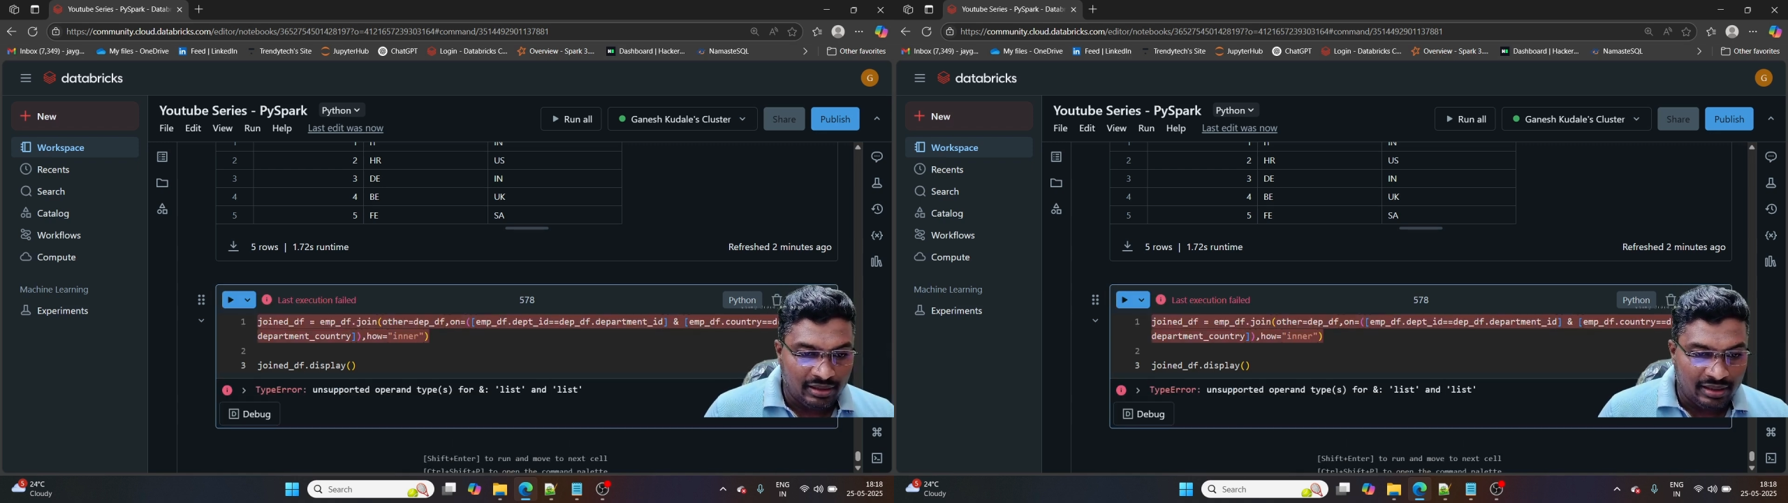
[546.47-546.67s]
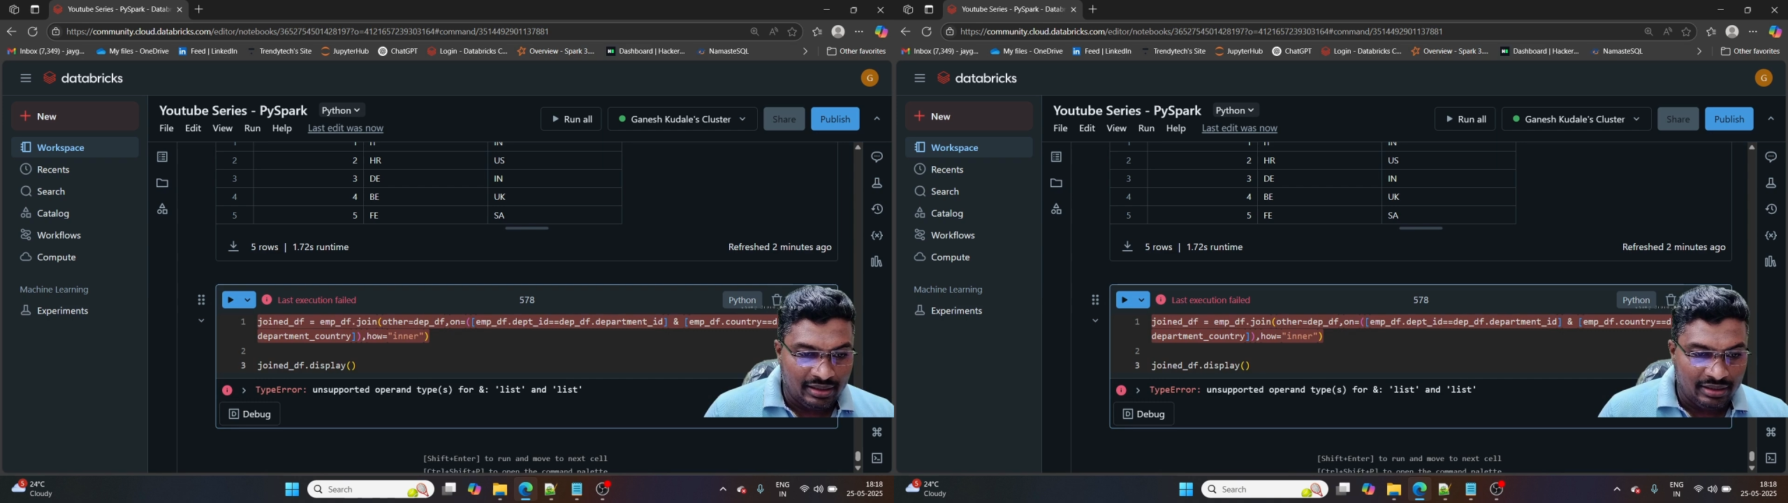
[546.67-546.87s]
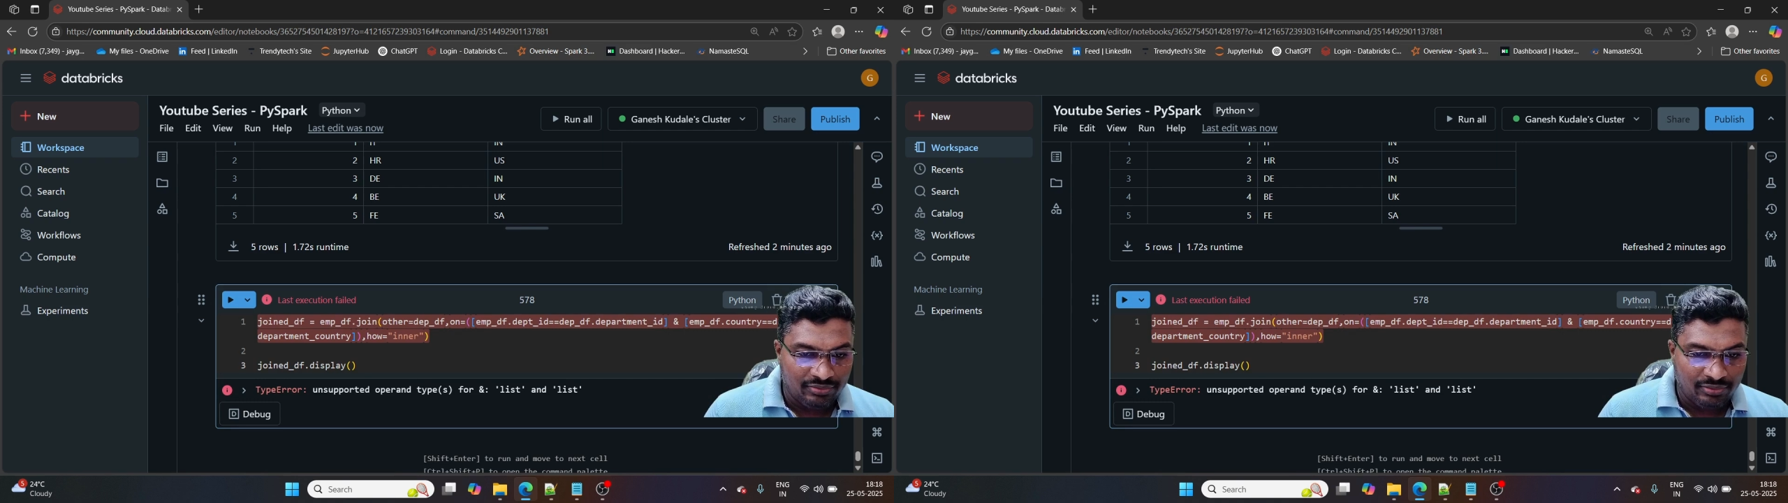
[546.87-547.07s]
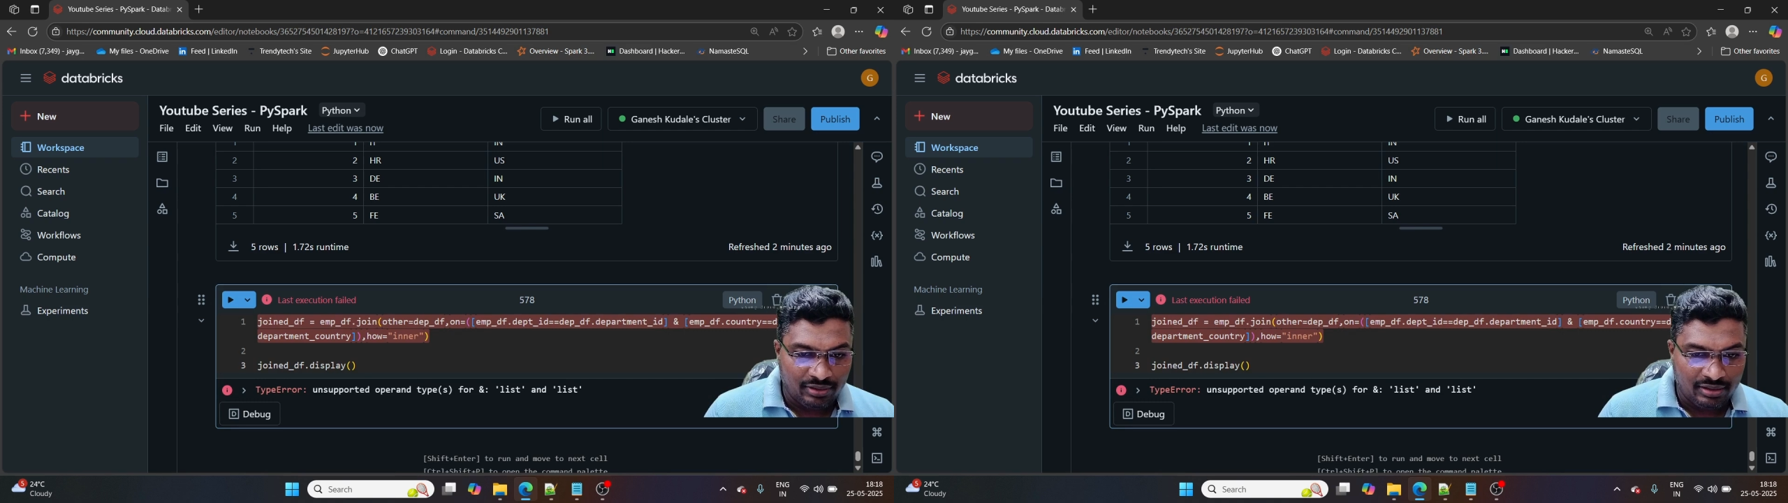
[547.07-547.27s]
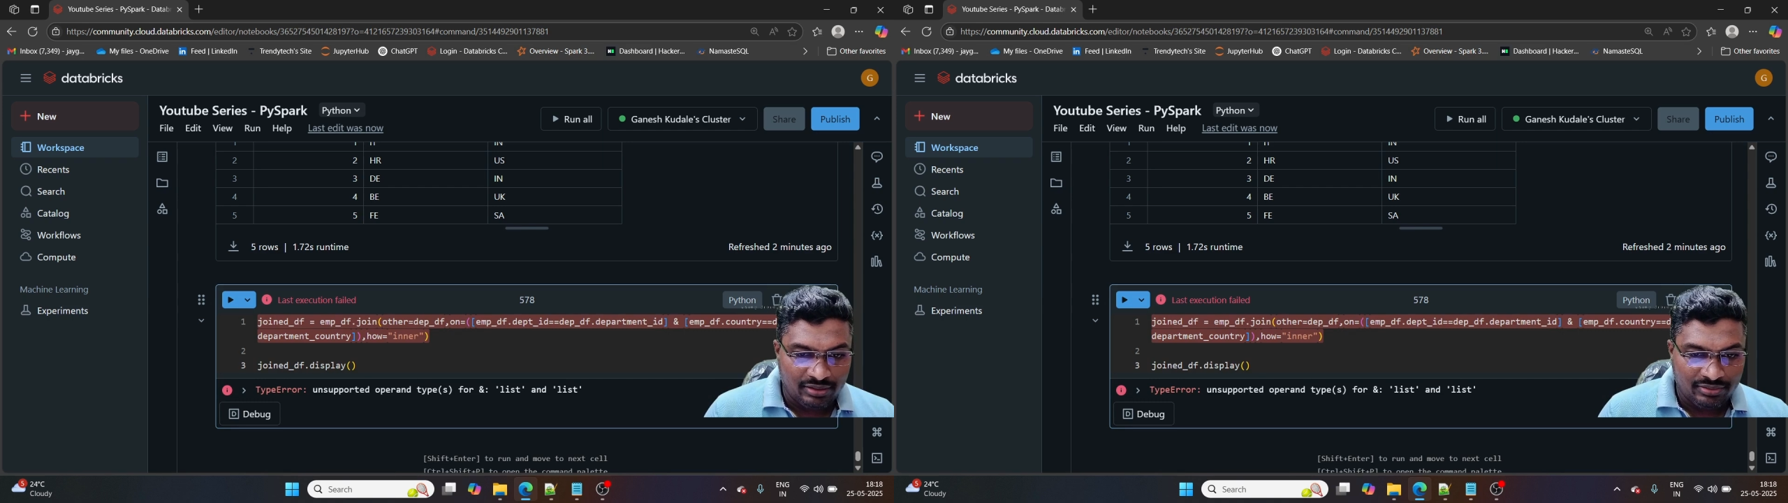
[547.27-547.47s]
and for
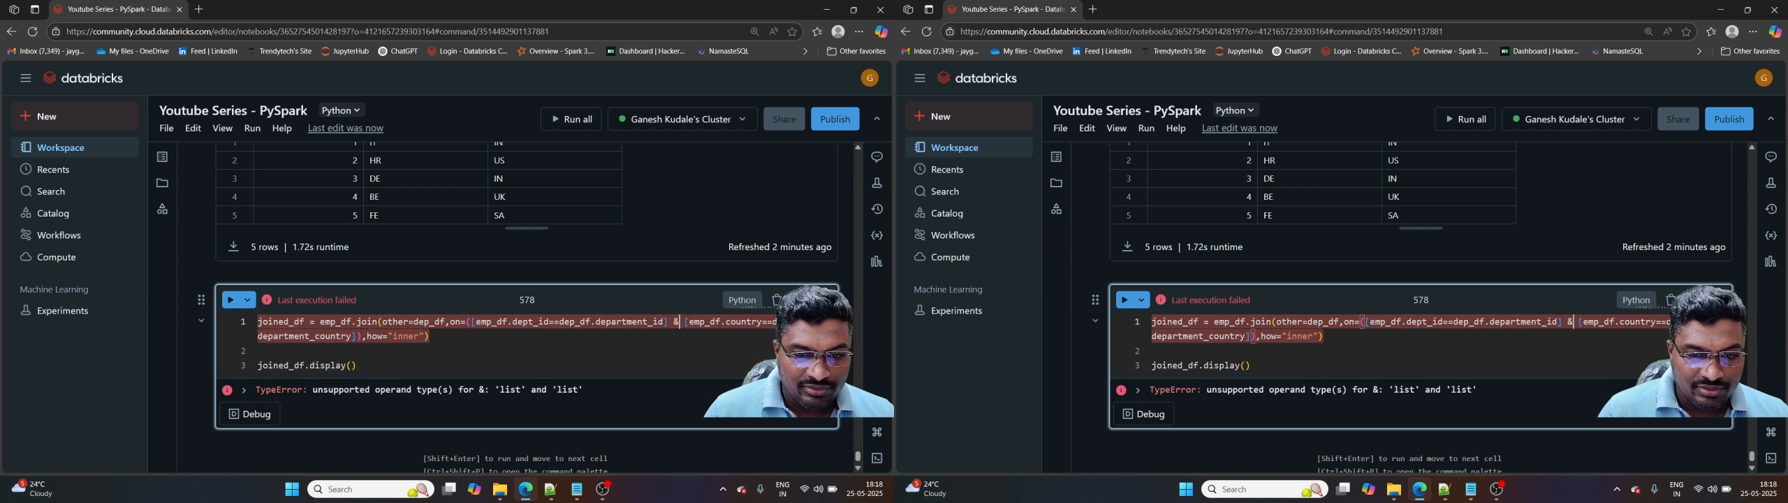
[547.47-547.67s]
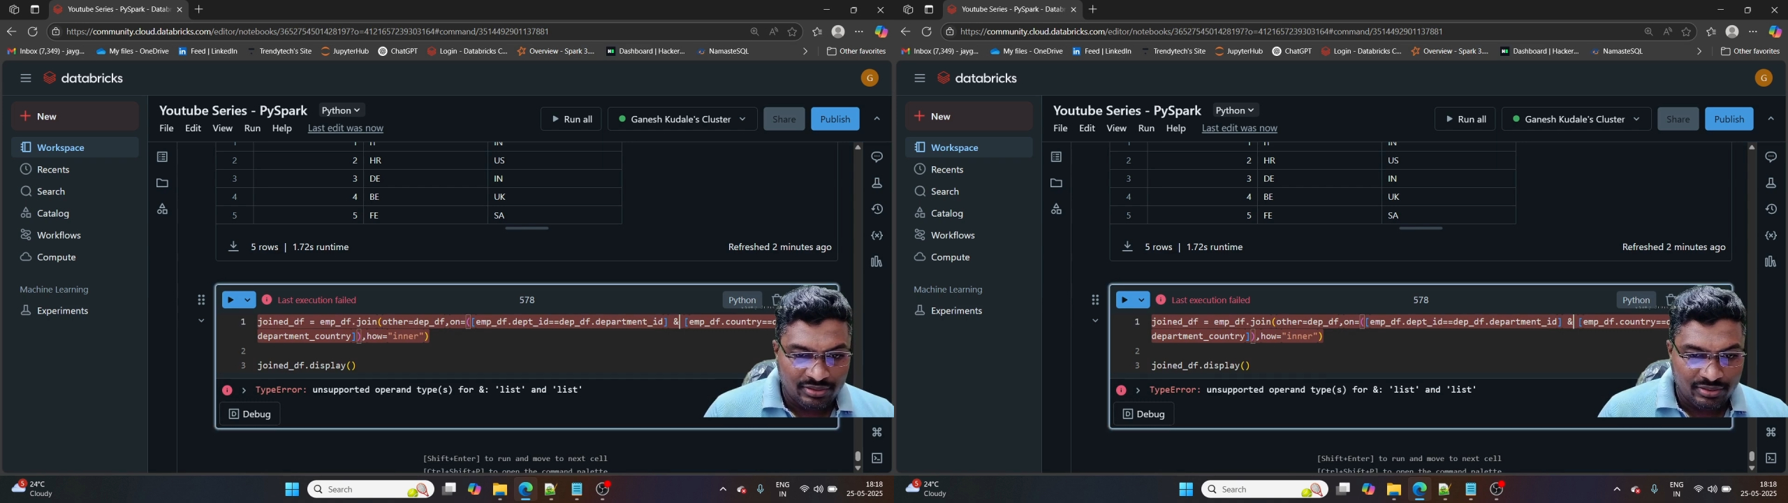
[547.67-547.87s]
list.